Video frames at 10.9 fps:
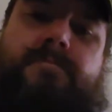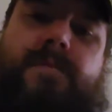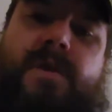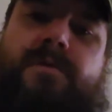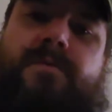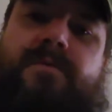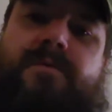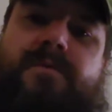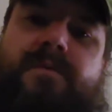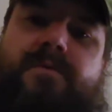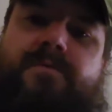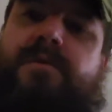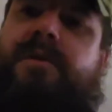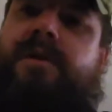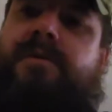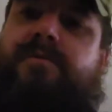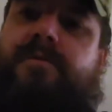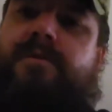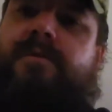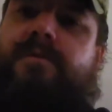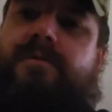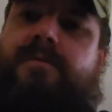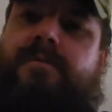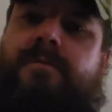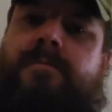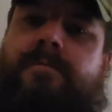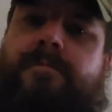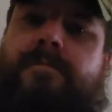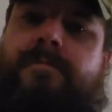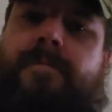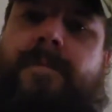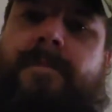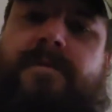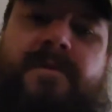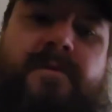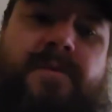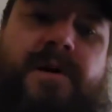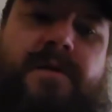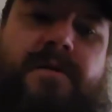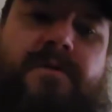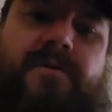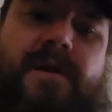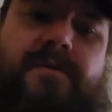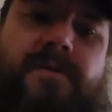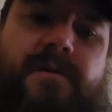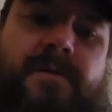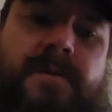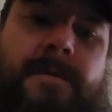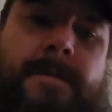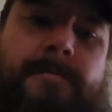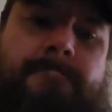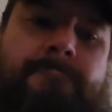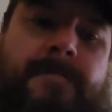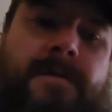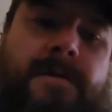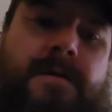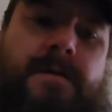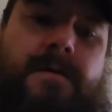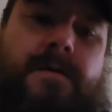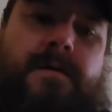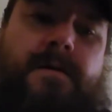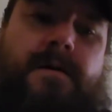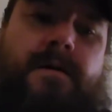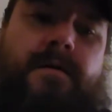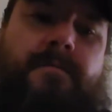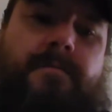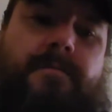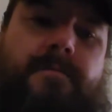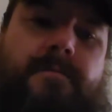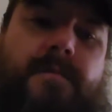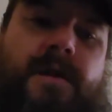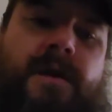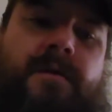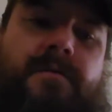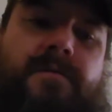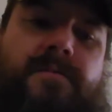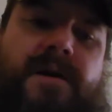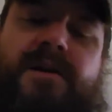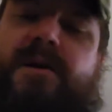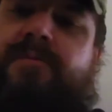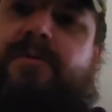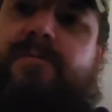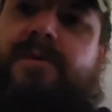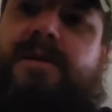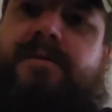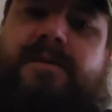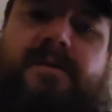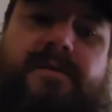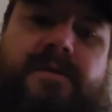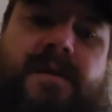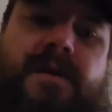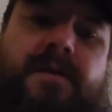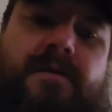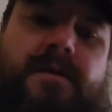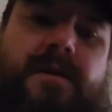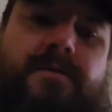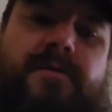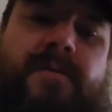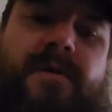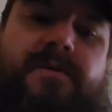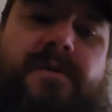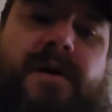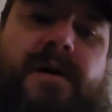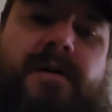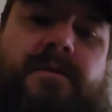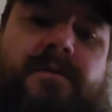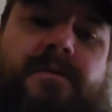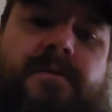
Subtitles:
it was really nice of her to come by and congratulate me. Um, Now to back up a little bit, at 16, due to my size